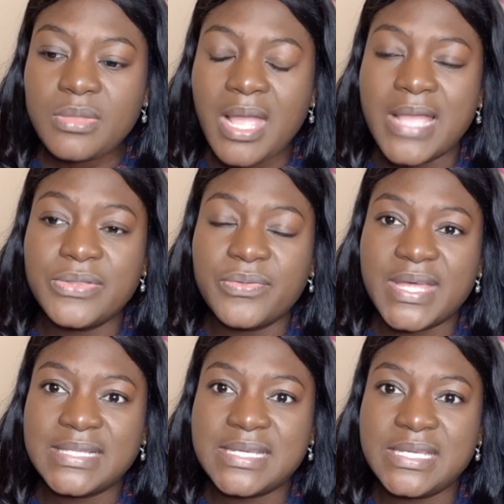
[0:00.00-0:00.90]
I know
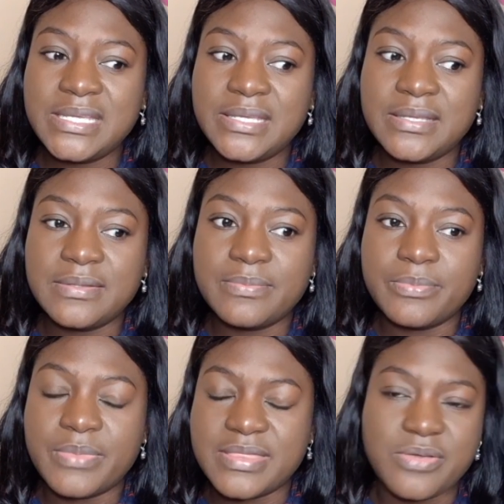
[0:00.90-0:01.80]
that
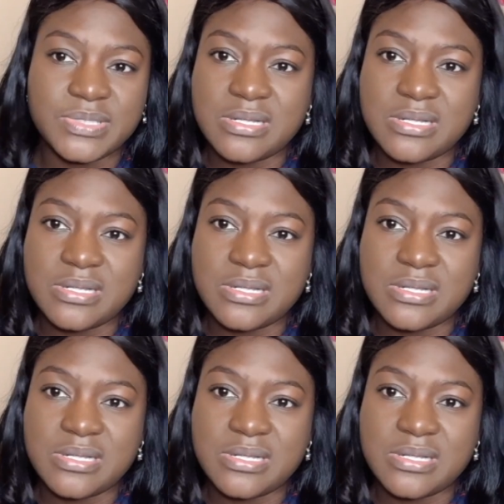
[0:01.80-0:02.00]
there was